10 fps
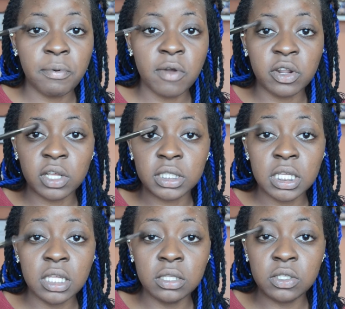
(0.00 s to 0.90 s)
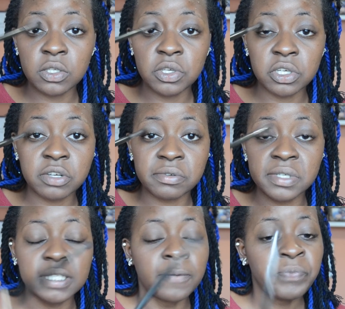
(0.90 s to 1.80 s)
product into your
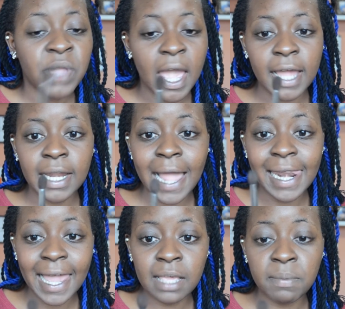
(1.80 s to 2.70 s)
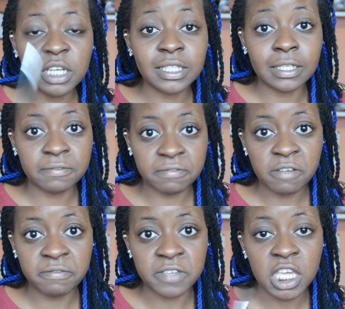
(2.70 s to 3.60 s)
crease. And I like it because it's
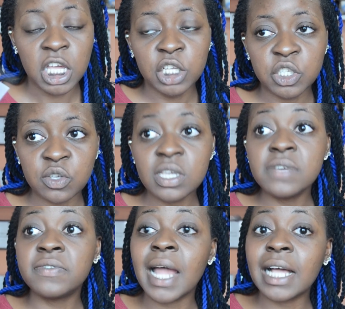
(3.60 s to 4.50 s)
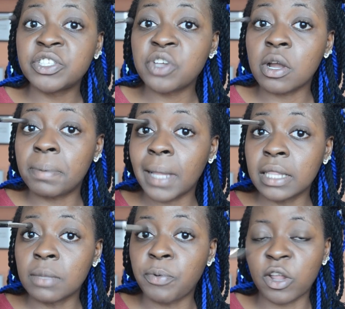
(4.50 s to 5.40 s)
fluffy. So even as you're applying
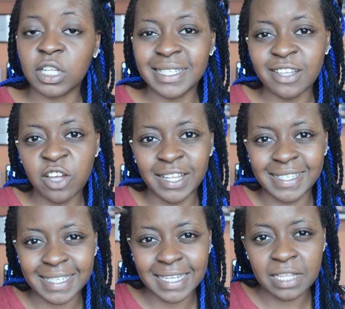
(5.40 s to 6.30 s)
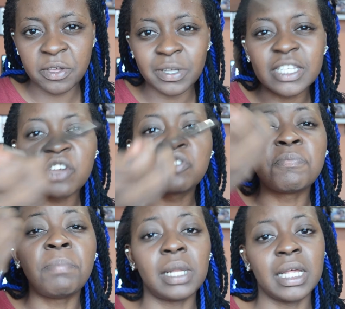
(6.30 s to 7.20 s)
the product, it's not going to stay there, it's going to
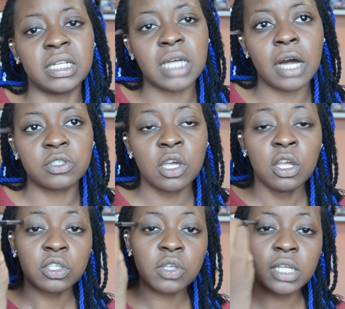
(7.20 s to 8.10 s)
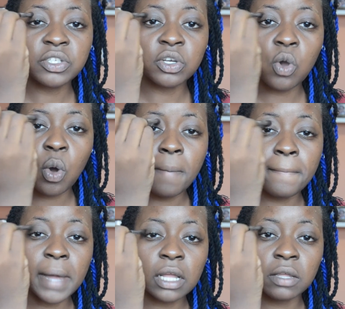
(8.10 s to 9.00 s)
blend out. So as you're going
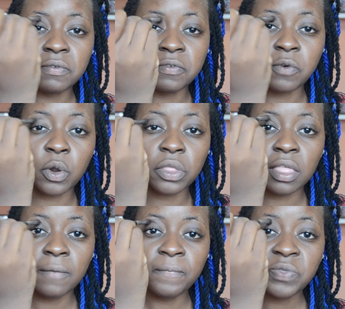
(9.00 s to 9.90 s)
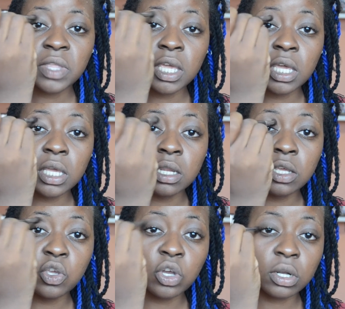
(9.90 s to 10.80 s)
back and forth in
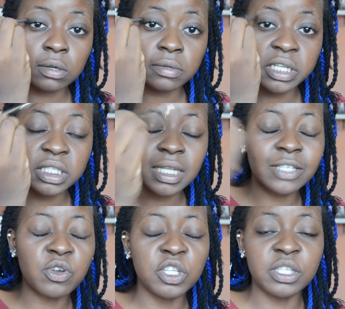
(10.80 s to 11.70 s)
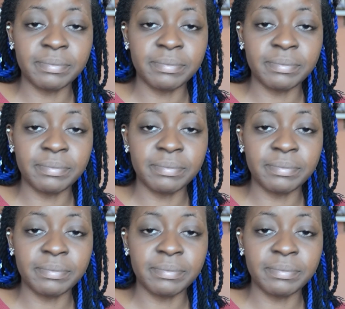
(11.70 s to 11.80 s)
your crease, it's going to